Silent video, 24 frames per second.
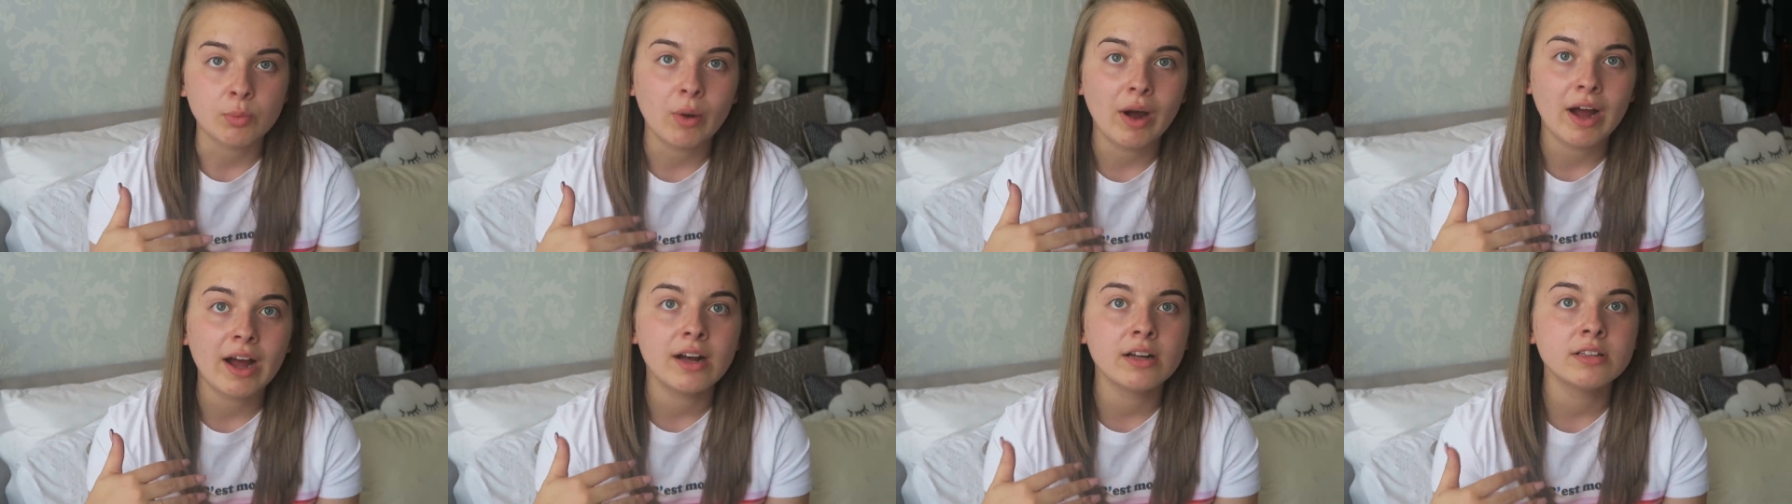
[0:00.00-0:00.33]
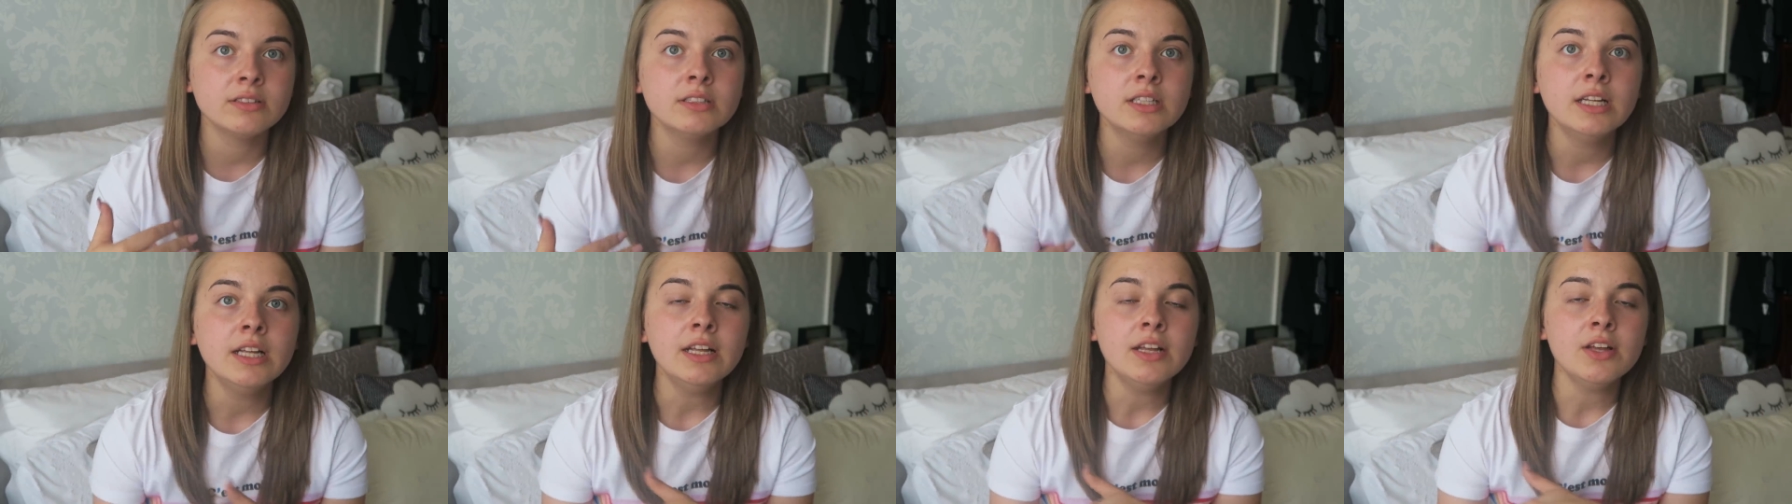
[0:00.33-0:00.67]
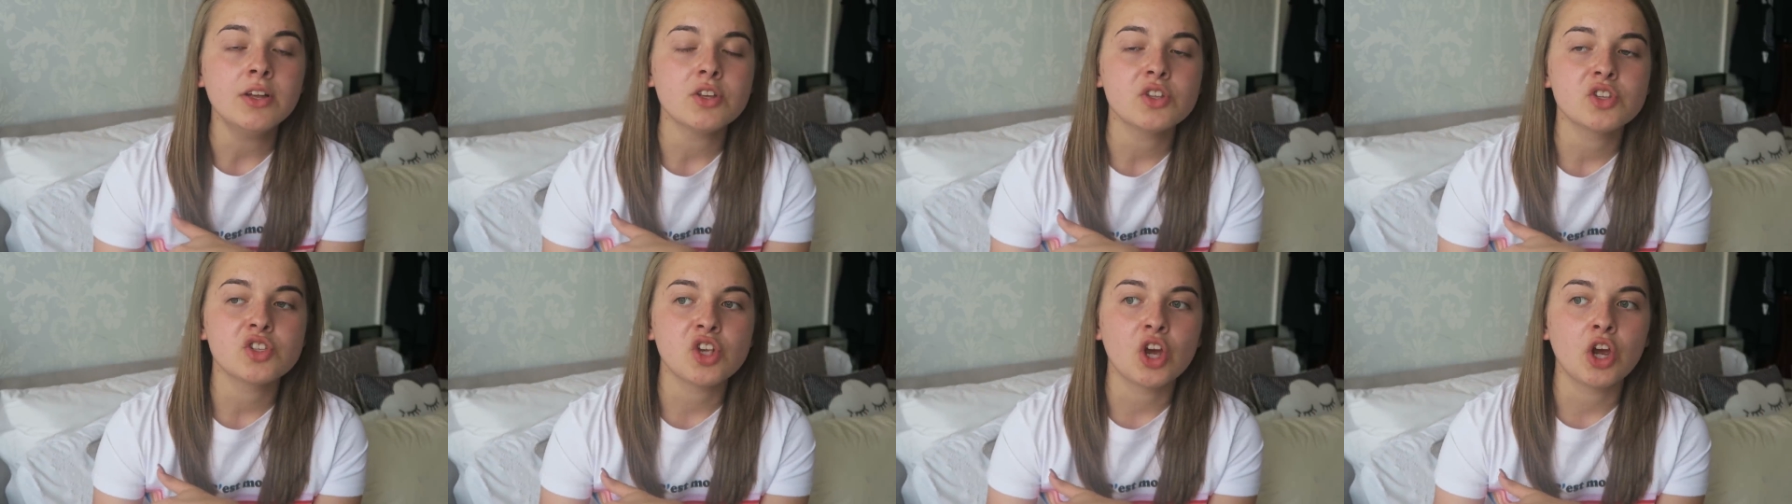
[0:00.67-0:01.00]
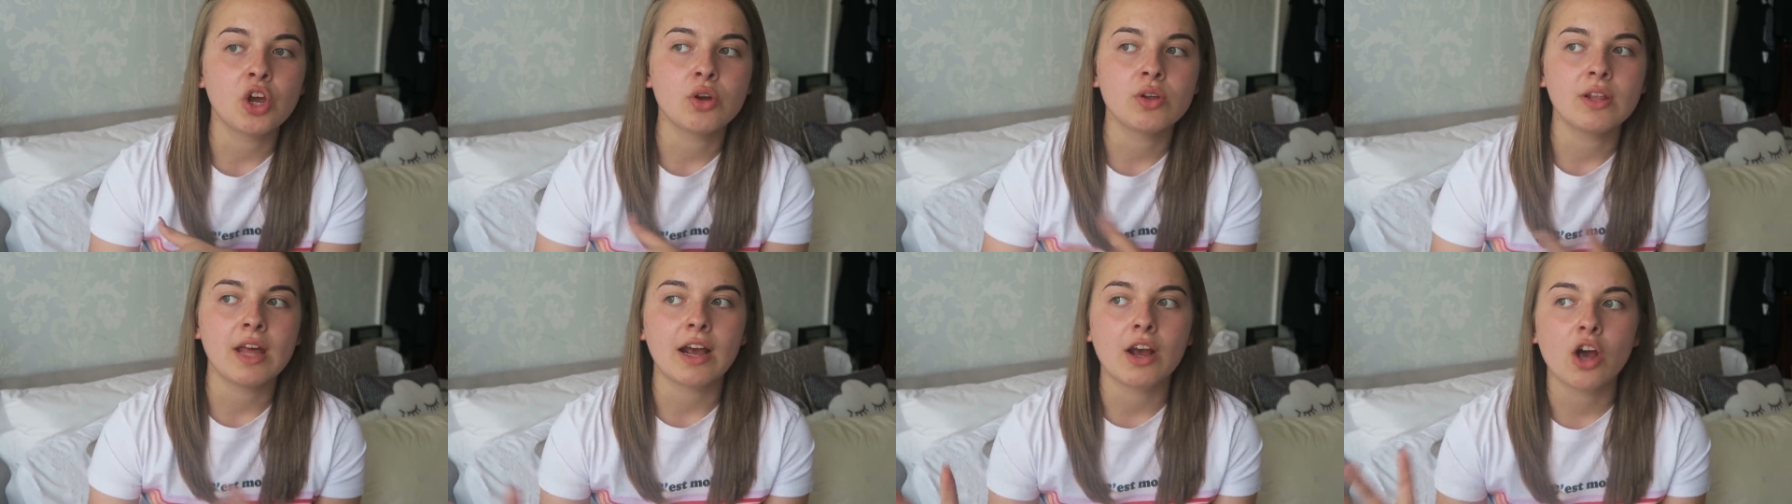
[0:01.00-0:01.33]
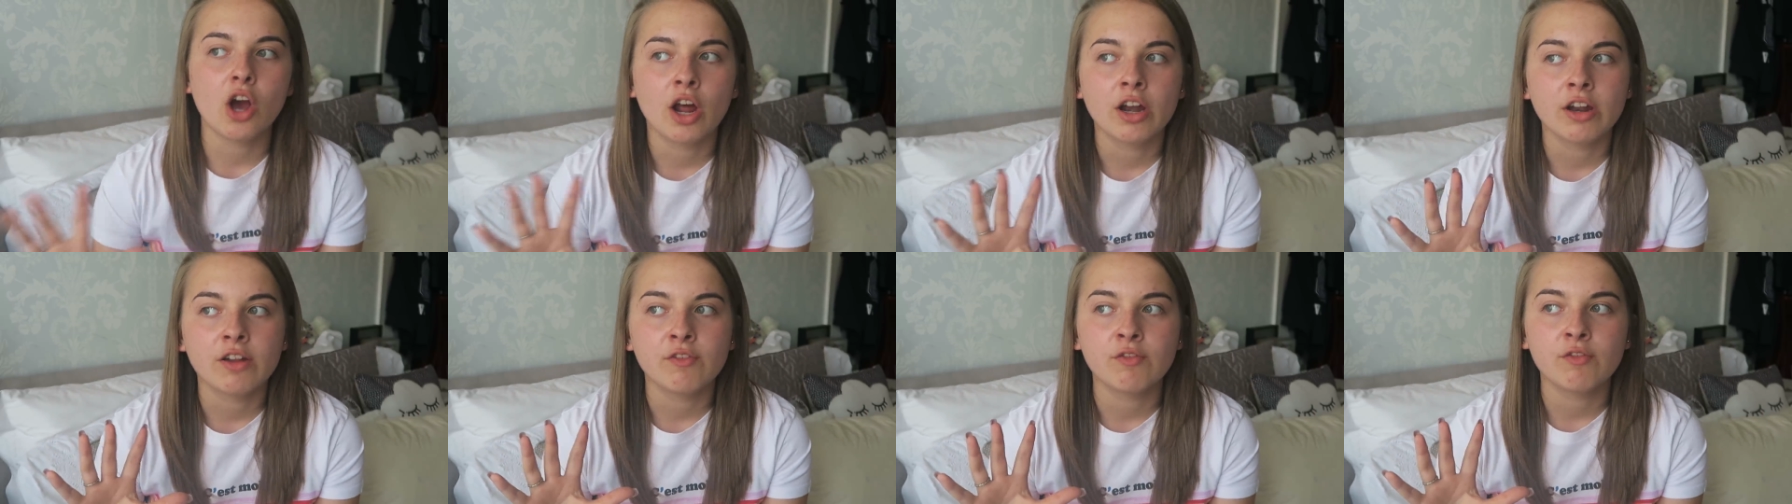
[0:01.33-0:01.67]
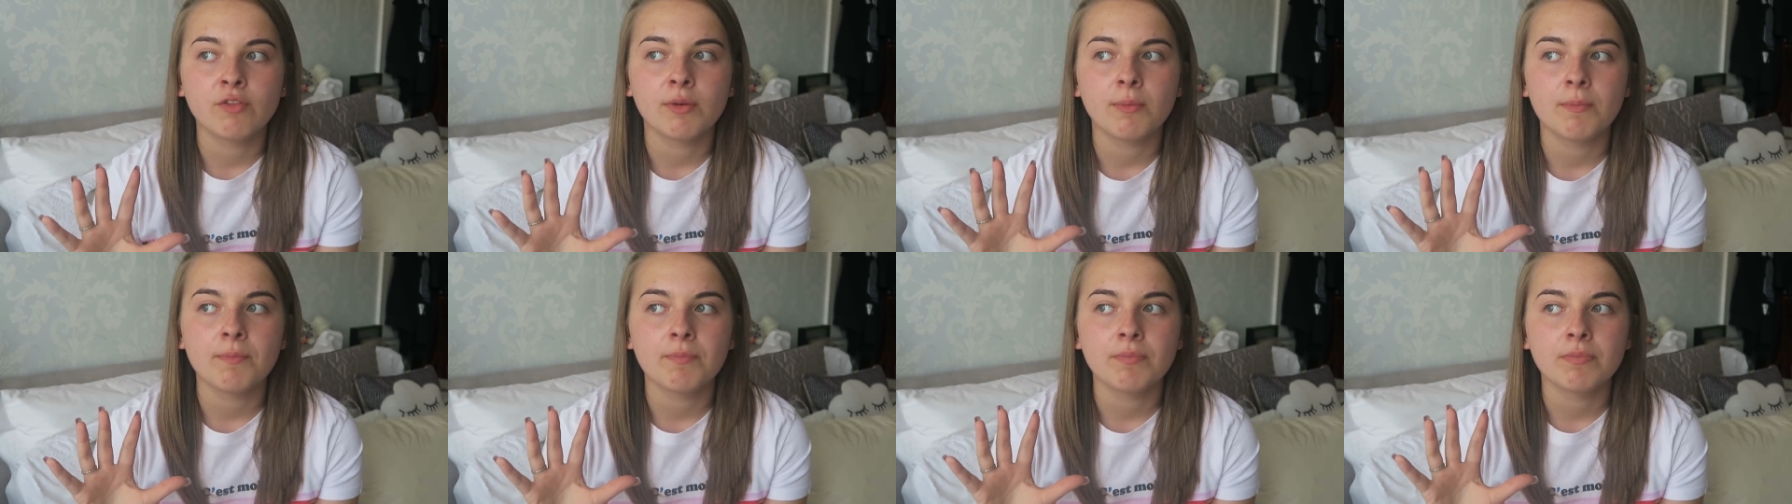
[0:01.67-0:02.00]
well. So that kind of